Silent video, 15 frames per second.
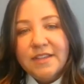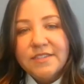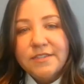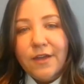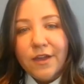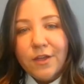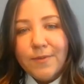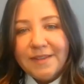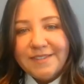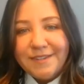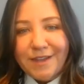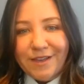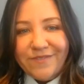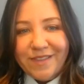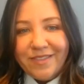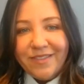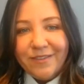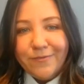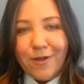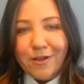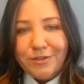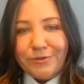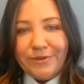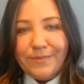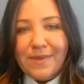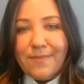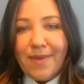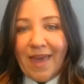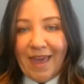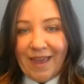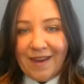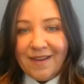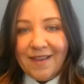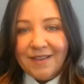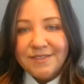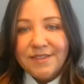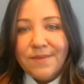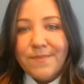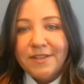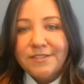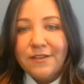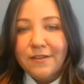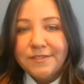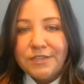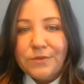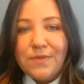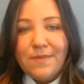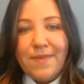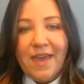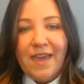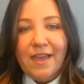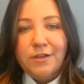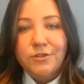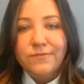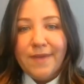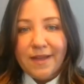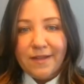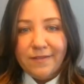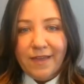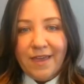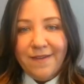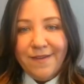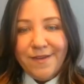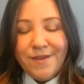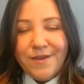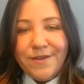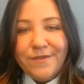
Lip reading: It's not always enough that the wrongdoer be paid, as they must also be paid directly.